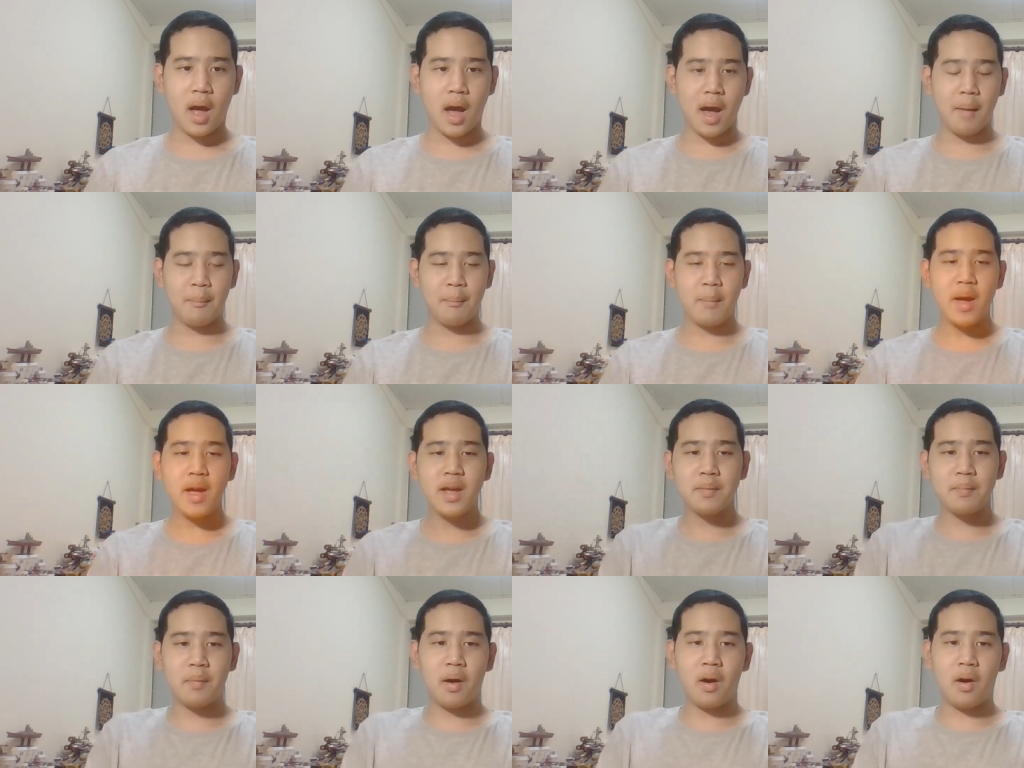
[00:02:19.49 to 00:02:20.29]
a
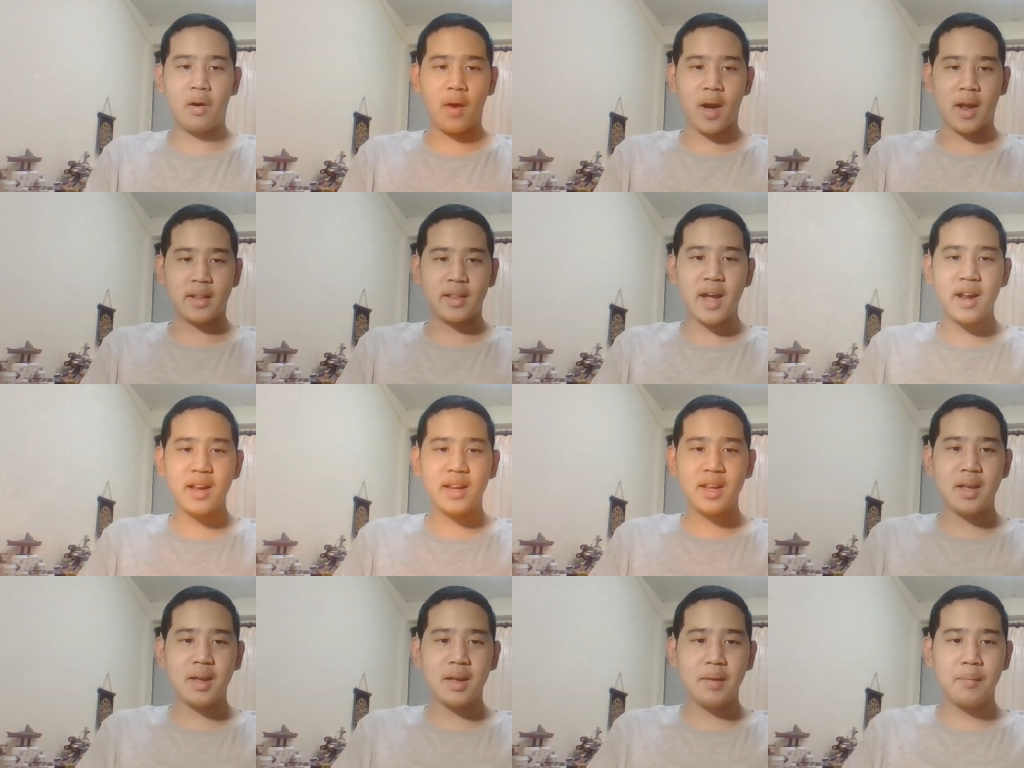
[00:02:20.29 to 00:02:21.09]
baseball at
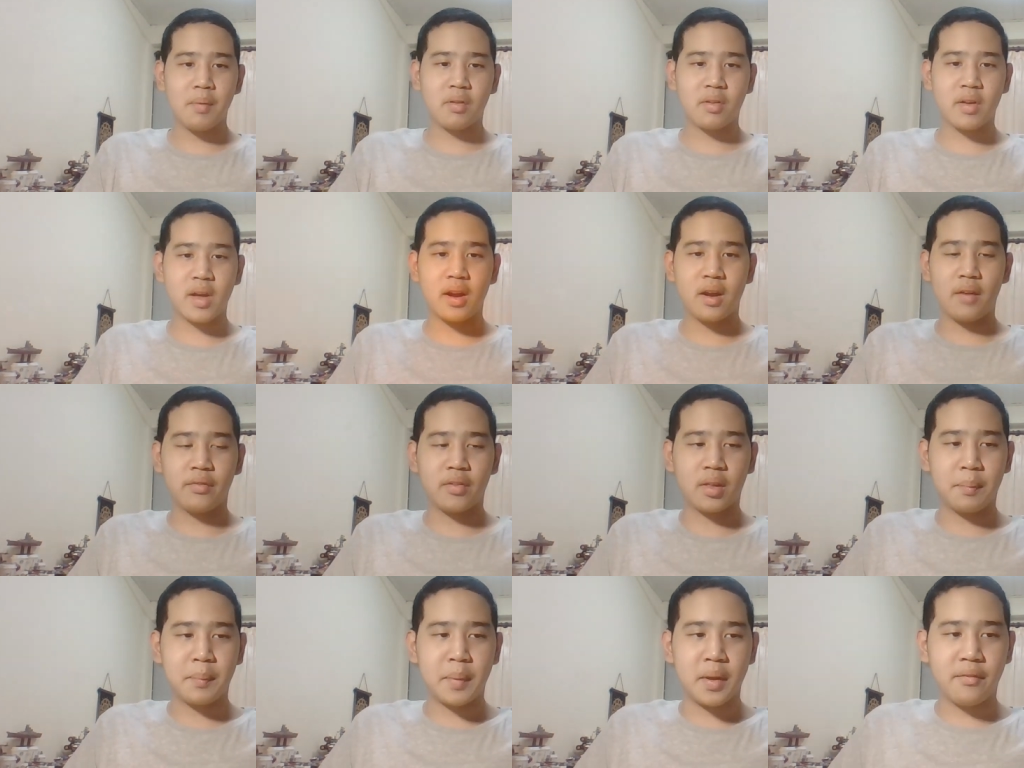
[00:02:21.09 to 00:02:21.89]
90% of
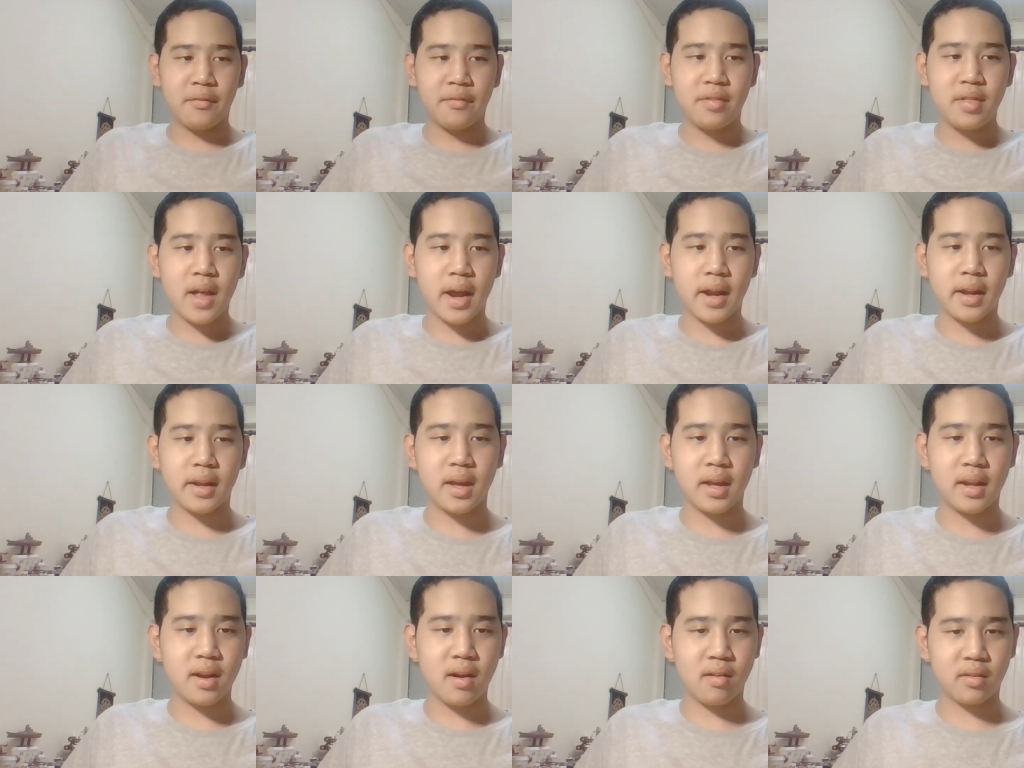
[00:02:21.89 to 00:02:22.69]
the speed of light?
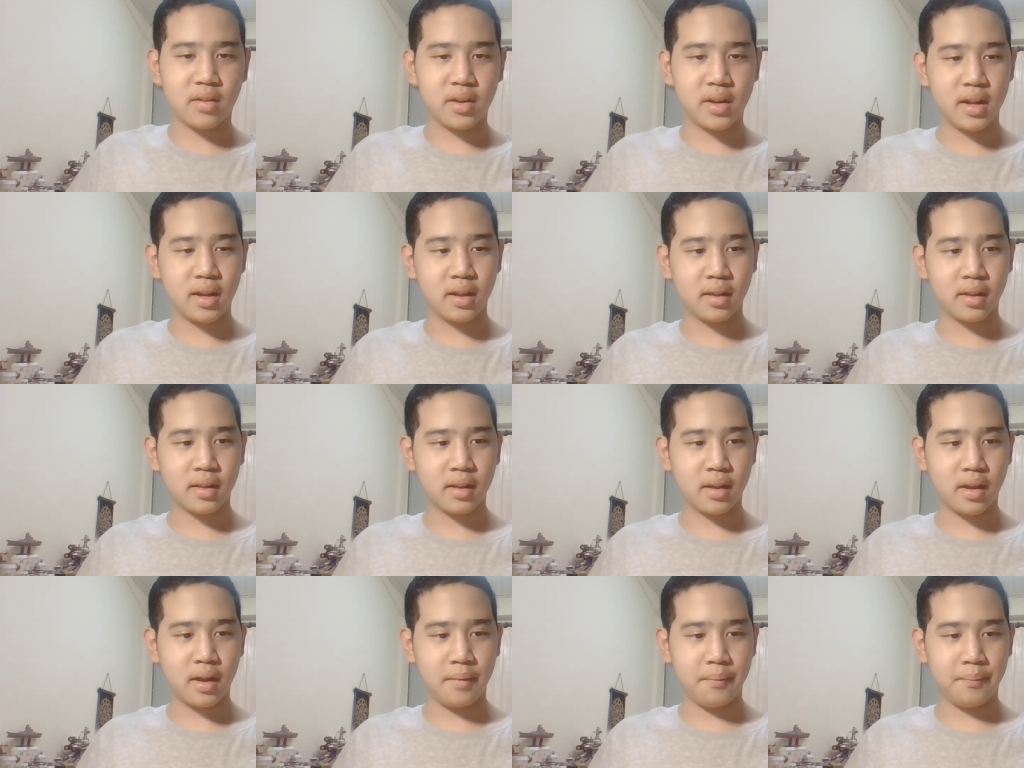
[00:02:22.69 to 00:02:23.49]
The answer is
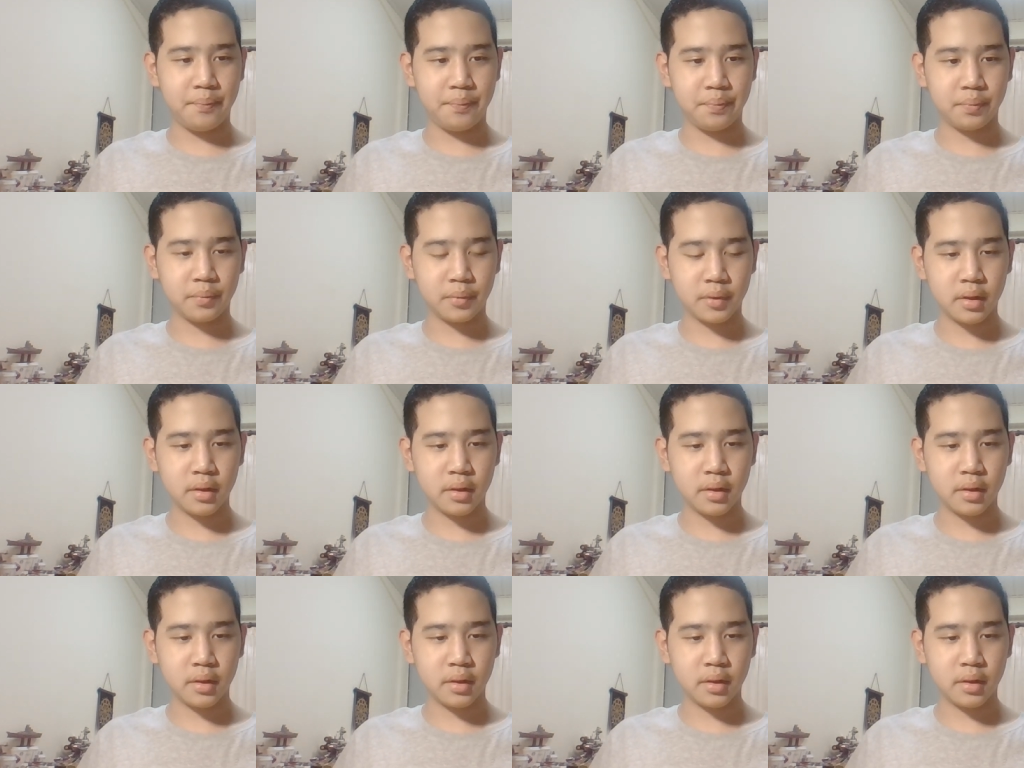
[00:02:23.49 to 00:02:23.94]
um,